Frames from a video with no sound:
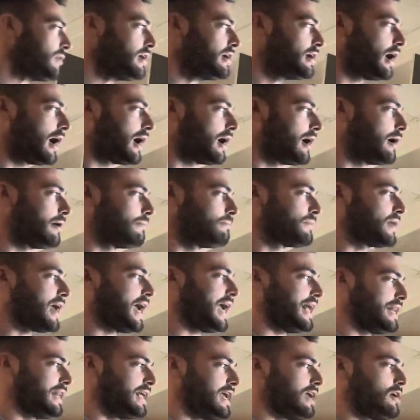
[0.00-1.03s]

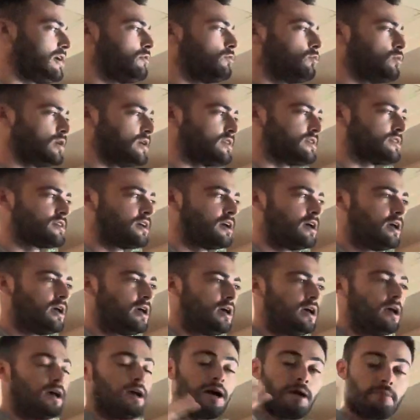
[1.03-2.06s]
And it was,
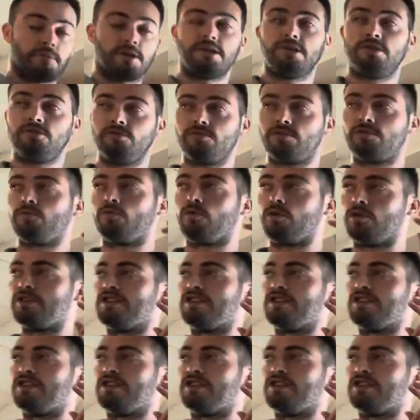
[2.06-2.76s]
I'm going to use the word